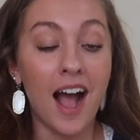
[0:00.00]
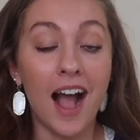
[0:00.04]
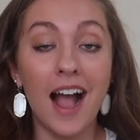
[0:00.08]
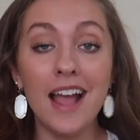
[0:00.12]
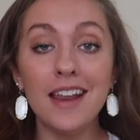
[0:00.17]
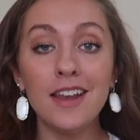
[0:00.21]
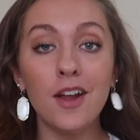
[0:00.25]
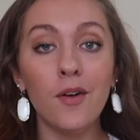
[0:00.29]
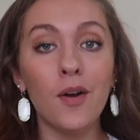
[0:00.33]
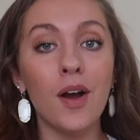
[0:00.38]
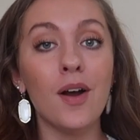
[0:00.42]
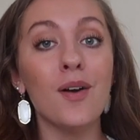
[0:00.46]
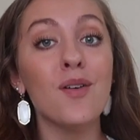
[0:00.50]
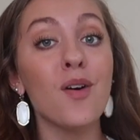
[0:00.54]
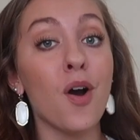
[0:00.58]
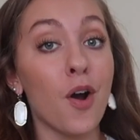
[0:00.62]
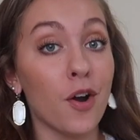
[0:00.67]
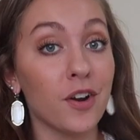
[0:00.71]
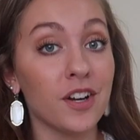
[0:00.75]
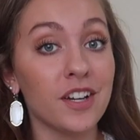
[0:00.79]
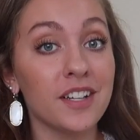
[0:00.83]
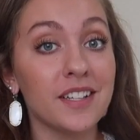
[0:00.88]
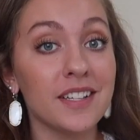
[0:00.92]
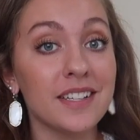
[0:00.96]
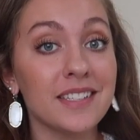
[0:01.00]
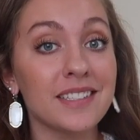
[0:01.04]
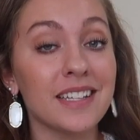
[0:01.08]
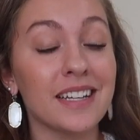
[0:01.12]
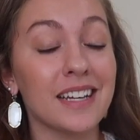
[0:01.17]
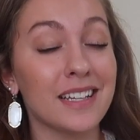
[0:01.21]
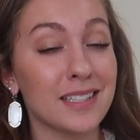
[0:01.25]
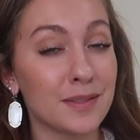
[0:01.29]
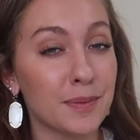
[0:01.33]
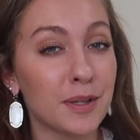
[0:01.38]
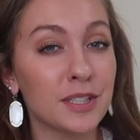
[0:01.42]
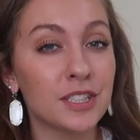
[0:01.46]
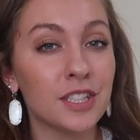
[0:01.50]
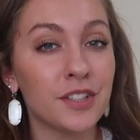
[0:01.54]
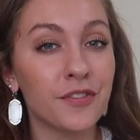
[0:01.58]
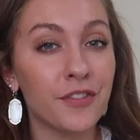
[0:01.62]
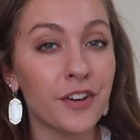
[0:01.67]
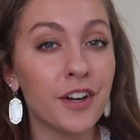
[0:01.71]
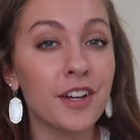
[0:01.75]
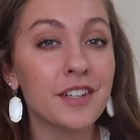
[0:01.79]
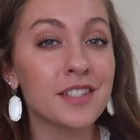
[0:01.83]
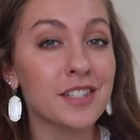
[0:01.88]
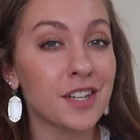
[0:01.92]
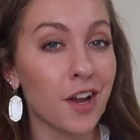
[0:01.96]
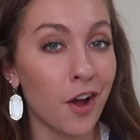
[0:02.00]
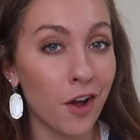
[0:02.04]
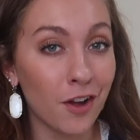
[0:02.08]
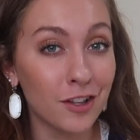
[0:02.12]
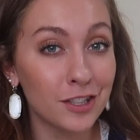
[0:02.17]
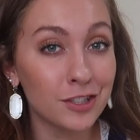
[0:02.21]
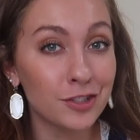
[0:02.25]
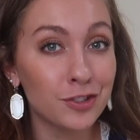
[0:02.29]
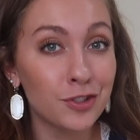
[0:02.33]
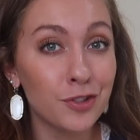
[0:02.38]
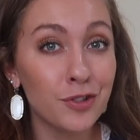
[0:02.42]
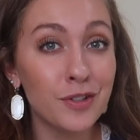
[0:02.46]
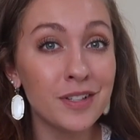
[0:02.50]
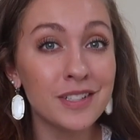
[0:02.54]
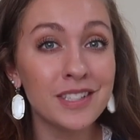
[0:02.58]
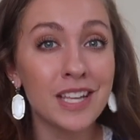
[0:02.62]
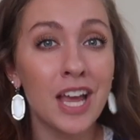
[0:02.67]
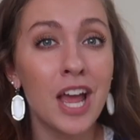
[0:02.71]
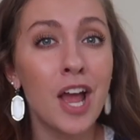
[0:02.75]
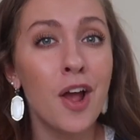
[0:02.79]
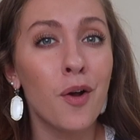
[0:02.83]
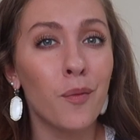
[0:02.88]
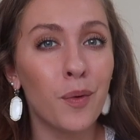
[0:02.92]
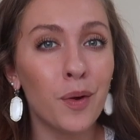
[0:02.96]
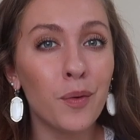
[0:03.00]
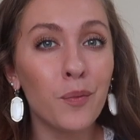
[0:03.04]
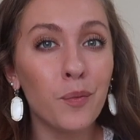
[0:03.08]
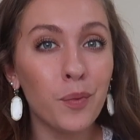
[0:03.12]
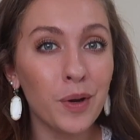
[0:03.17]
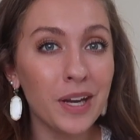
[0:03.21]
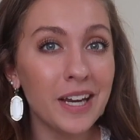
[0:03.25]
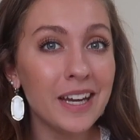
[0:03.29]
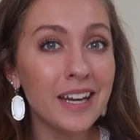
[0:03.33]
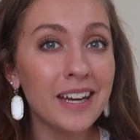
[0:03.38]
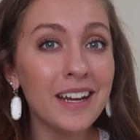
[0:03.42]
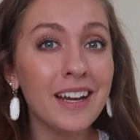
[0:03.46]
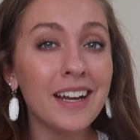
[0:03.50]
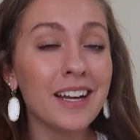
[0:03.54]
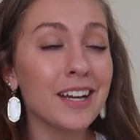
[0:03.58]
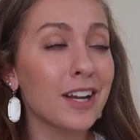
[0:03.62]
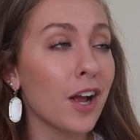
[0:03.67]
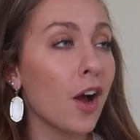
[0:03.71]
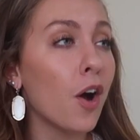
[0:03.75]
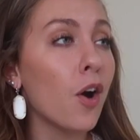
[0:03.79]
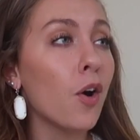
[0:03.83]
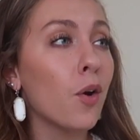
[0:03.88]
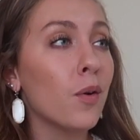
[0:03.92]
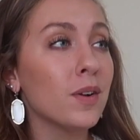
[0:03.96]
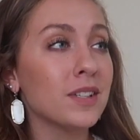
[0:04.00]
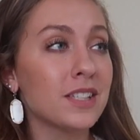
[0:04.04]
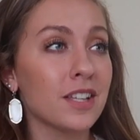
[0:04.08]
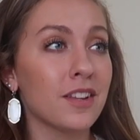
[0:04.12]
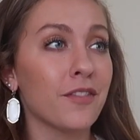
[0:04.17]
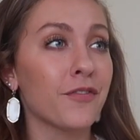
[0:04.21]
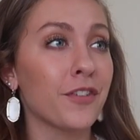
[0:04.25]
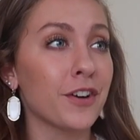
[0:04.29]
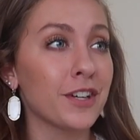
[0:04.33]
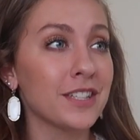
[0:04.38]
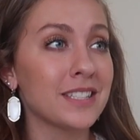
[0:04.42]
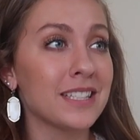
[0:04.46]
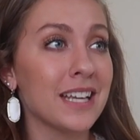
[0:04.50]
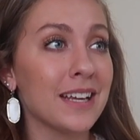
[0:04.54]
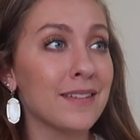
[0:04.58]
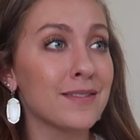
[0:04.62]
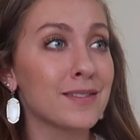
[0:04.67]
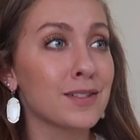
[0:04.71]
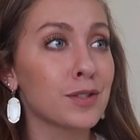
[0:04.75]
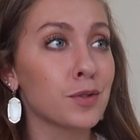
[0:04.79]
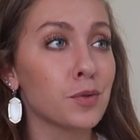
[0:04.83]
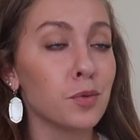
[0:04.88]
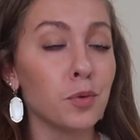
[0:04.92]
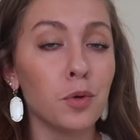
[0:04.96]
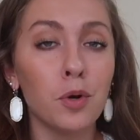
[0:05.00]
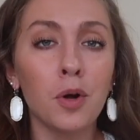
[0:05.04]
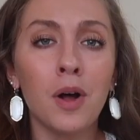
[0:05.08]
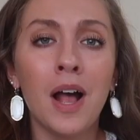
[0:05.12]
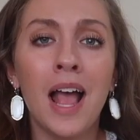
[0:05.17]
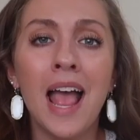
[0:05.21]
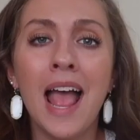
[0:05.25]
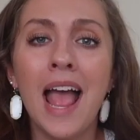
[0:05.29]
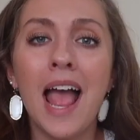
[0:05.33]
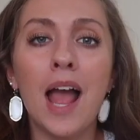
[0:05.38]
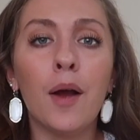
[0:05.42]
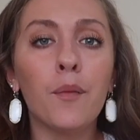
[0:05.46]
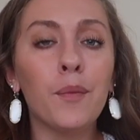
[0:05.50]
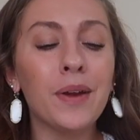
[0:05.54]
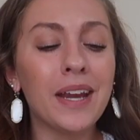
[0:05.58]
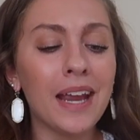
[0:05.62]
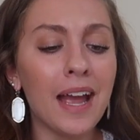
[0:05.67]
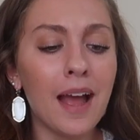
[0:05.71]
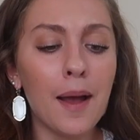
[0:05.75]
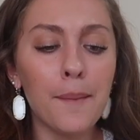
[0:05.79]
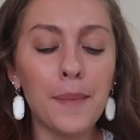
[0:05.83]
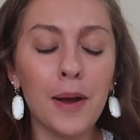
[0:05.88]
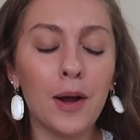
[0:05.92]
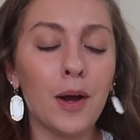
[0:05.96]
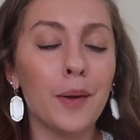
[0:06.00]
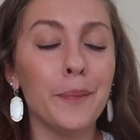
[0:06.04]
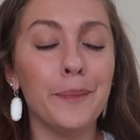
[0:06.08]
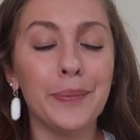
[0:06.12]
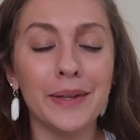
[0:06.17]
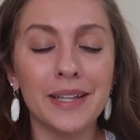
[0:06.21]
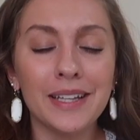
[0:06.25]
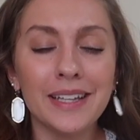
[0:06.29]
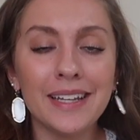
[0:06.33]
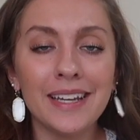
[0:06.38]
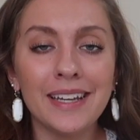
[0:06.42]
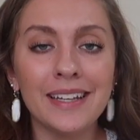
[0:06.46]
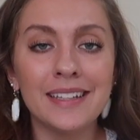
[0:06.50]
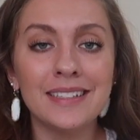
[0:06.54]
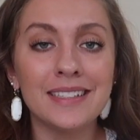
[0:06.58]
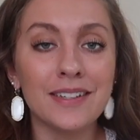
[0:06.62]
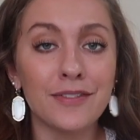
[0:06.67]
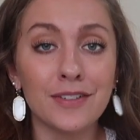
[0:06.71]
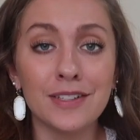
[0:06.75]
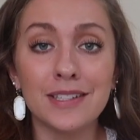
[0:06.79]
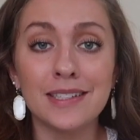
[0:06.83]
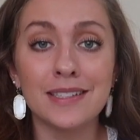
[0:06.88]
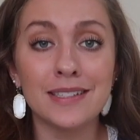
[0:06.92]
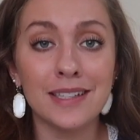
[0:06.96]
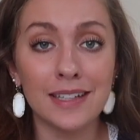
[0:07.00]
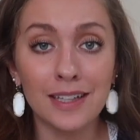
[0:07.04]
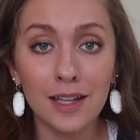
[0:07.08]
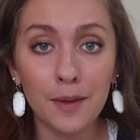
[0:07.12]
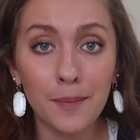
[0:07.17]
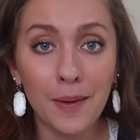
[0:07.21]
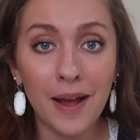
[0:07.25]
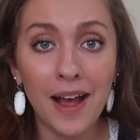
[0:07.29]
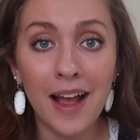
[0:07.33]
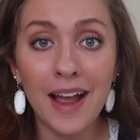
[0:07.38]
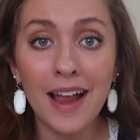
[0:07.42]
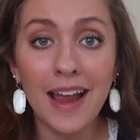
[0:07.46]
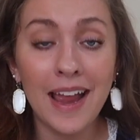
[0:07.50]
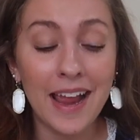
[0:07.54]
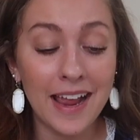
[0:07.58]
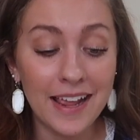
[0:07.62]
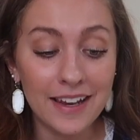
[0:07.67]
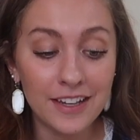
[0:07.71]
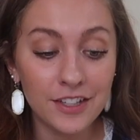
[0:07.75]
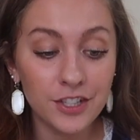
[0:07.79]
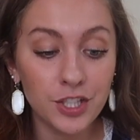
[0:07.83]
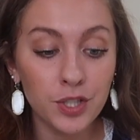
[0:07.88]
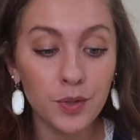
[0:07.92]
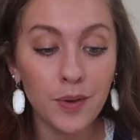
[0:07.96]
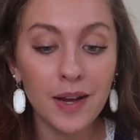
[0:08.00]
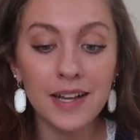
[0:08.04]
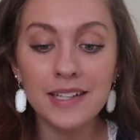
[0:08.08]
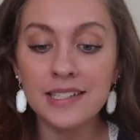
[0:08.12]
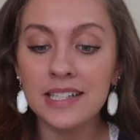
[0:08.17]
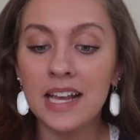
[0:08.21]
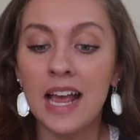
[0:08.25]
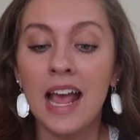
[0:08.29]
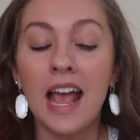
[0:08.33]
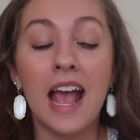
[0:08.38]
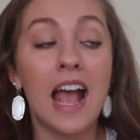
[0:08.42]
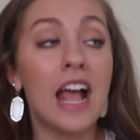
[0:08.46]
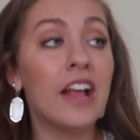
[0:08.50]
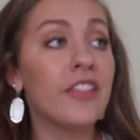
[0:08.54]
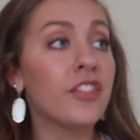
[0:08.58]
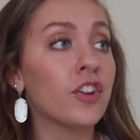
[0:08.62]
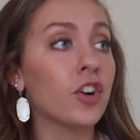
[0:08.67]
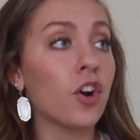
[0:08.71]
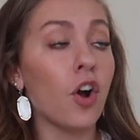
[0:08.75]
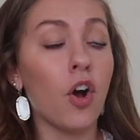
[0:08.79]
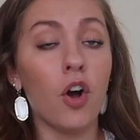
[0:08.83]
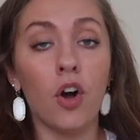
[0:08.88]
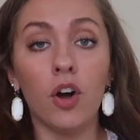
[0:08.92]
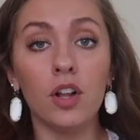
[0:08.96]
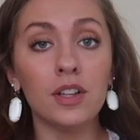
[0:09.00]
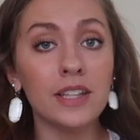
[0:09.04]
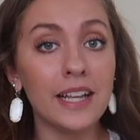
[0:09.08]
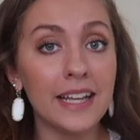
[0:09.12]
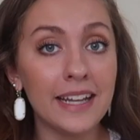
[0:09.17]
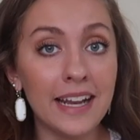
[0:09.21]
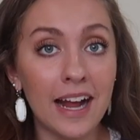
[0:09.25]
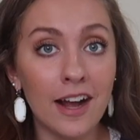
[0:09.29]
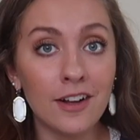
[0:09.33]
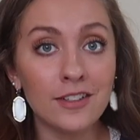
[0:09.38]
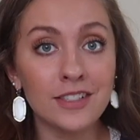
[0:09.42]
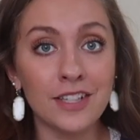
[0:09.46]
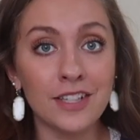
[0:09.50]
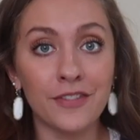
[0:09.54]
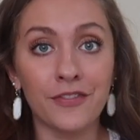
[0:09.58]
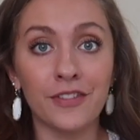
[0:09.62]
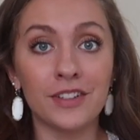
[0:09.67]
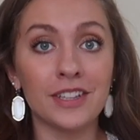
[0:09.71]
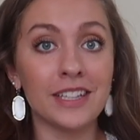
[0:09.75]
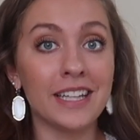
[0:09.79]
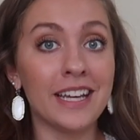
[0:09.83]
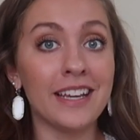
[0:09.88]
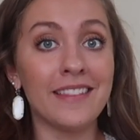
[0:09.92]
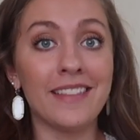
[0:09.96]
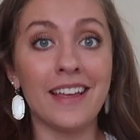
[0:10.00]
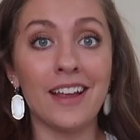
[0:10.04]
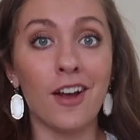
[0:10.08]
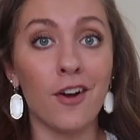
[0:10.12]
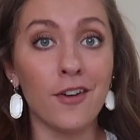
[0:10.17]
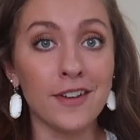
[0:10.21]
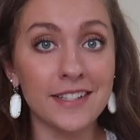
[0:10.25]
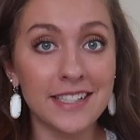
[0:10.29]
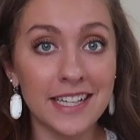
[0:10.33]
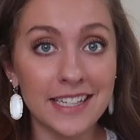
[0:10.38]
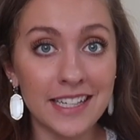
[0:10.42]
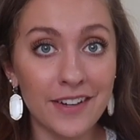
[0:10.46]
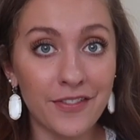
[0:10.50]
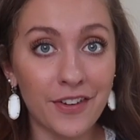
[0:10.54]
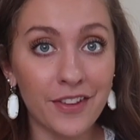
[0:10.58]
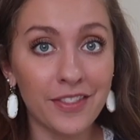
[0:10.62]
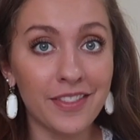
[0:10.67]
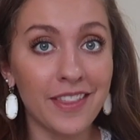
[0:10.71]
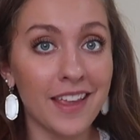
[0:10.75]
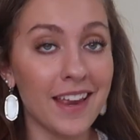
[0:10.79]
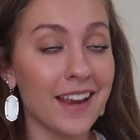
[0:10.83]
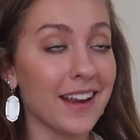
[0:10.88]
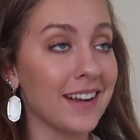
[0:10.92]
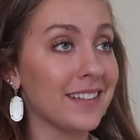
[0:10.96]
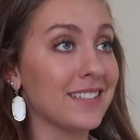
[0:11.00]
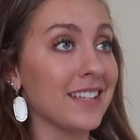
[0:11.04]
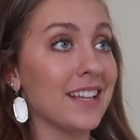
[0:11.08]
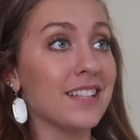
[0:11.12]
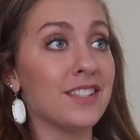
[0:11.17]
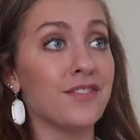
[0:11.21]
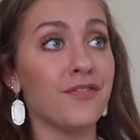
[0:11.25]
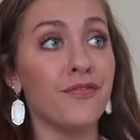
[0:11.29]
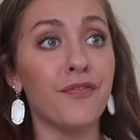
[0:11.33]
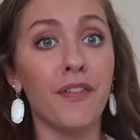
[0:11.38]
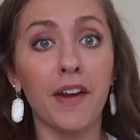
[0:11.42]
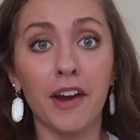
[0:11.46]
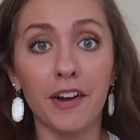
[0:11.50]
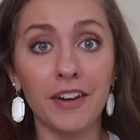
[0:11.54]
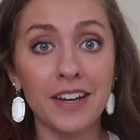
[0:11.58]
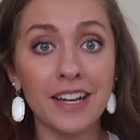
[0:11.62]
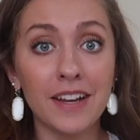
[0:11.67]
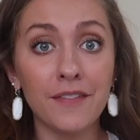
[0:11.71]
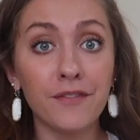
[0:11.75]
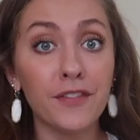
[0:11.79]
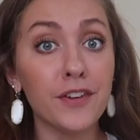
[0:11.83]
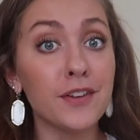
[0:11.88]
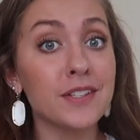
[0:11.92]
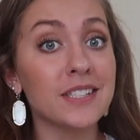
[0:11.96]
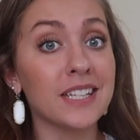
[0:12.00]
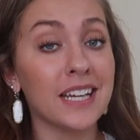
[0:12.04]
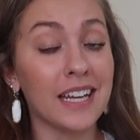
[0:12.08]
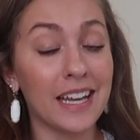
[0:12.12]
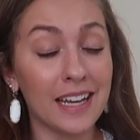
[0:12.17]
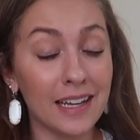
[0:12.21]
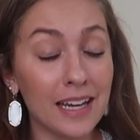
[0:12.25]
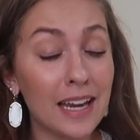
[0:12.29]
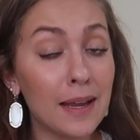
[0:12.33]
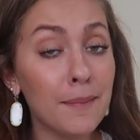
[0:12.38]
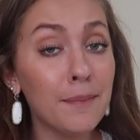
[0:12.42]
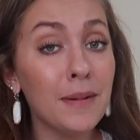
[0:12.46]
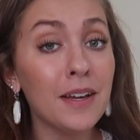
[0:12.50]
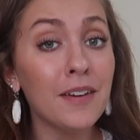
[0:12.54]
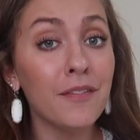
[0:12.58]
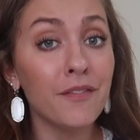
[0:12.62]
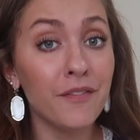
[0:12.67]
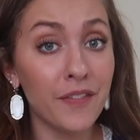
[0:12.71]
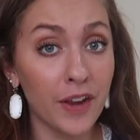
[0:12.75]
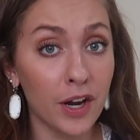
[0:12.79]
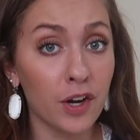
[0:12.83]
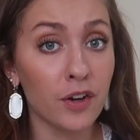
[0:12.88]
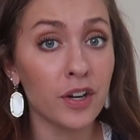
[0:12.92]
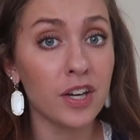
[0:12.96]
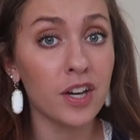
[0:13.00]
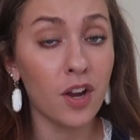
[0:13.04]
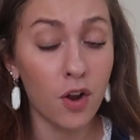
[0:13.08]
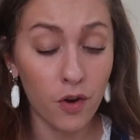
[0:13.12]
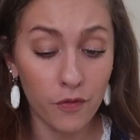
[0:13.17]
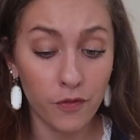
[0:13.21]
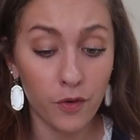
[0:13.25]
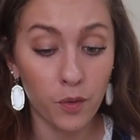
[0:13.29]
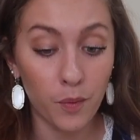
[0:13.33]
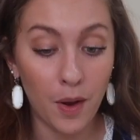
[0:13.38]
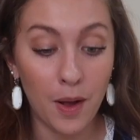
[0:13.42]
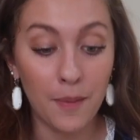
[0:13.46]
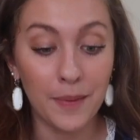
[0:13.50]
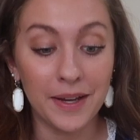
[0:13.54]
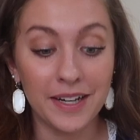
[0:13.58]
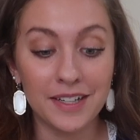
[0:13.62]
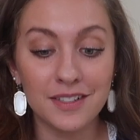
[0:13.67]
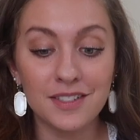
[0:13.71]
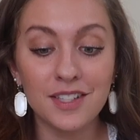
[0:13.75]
I know how hard it is, like especially for us college students, when we go to the first day of school and we get about a billion different syllabi handed to us and they're all laid out differently, they all say different things, it's very confusing and can be very overwhelming.